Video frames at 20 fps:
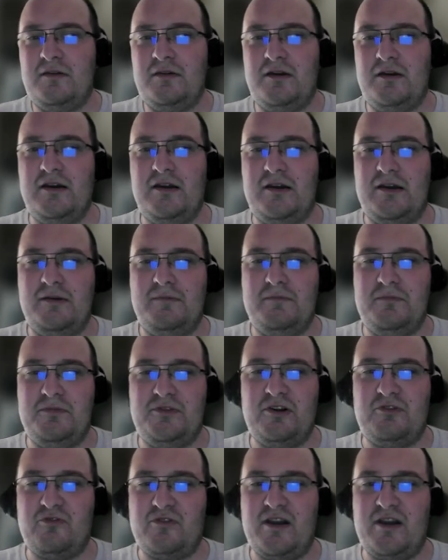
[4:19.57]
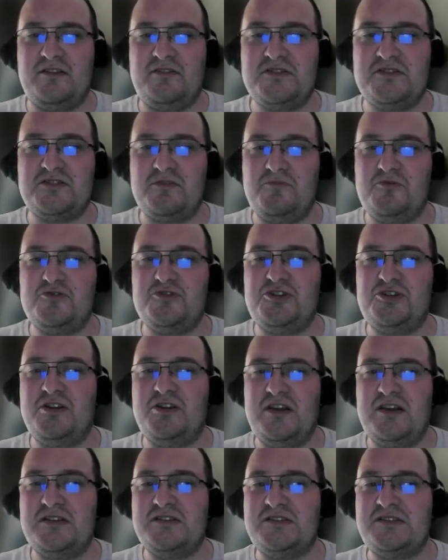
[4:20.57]
the correct distribution
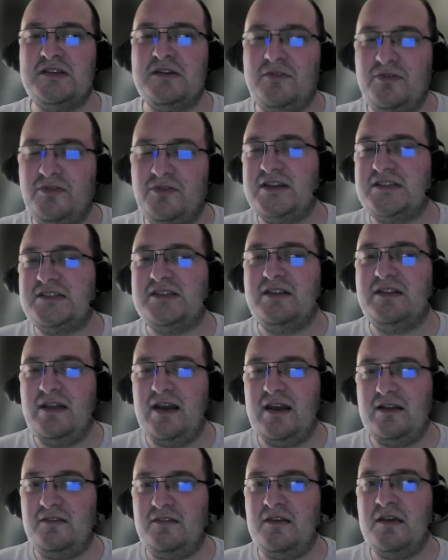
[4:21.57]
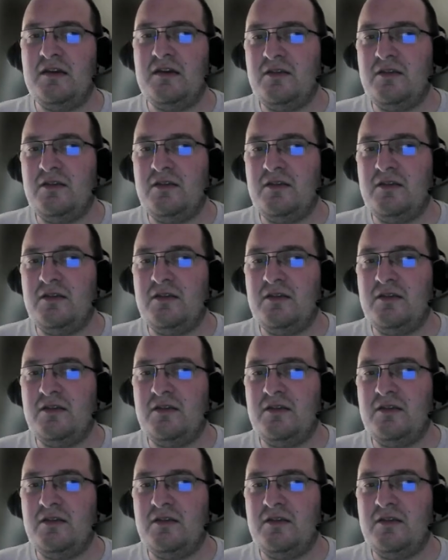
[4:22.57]
is this and that,